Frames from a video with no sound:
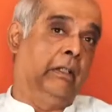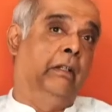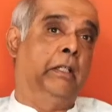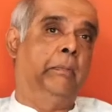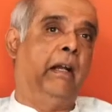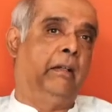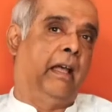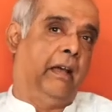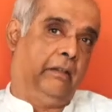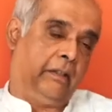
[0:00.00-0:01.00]
but despite
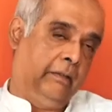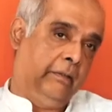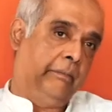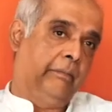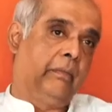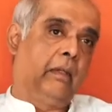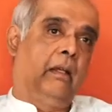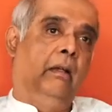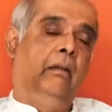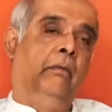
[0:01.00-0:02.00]
that,
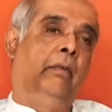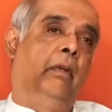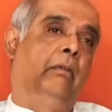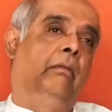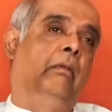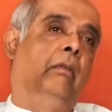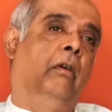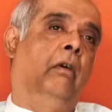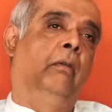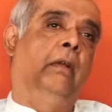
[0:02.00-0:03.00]
we were
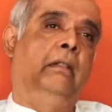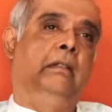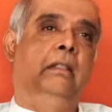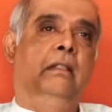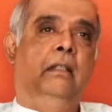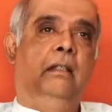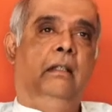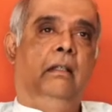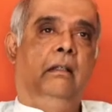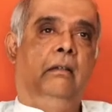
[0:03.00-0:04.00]
always
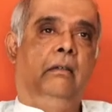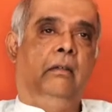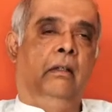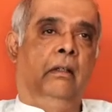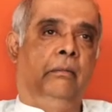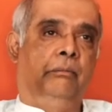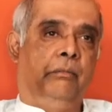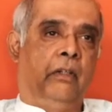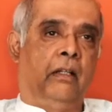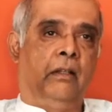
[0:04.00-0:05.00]

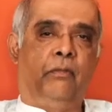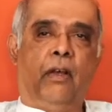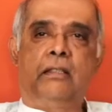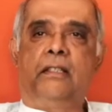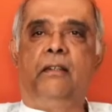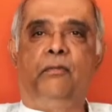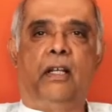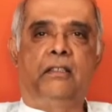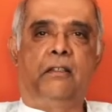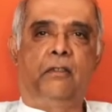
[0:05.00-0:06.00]
running faster and
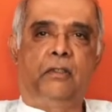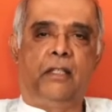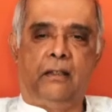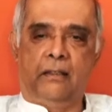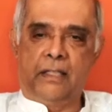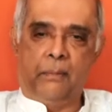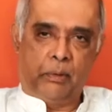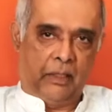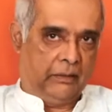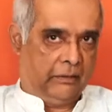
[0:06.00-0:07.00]
faster to stay in the same
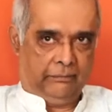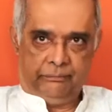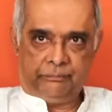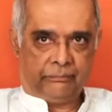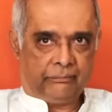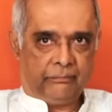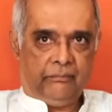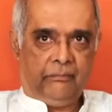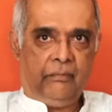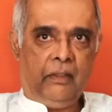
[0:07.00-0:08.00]
place.
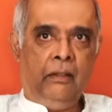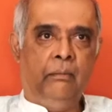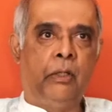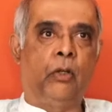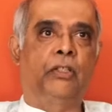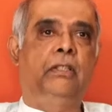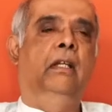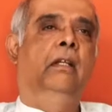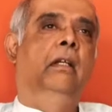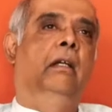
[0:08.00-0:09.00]
Because
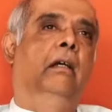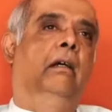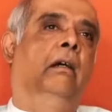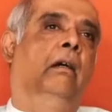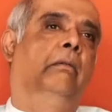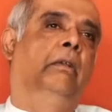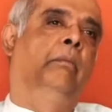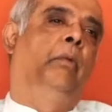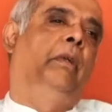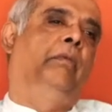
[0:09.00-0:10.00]
the
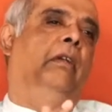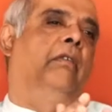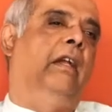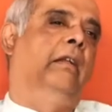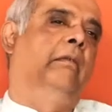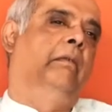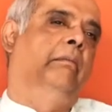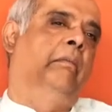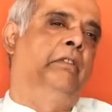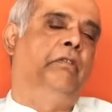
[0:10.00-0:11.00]
moment we trained a
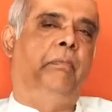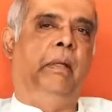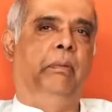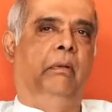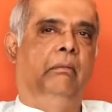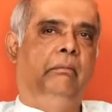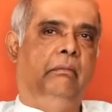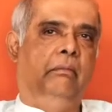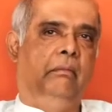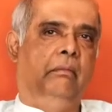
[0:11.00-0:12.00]
bunch of people,
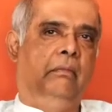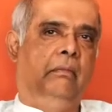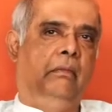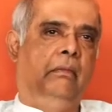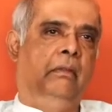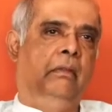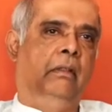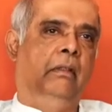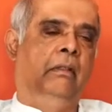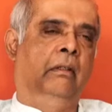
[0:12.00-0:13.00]

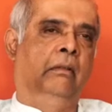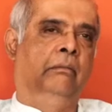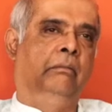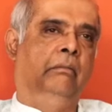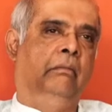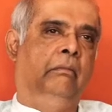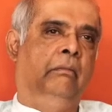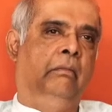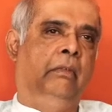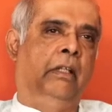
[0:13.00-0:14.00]

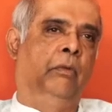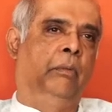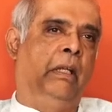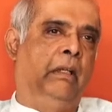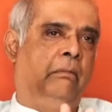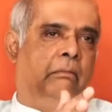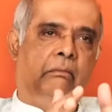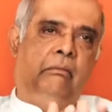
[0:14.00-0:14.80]
they would be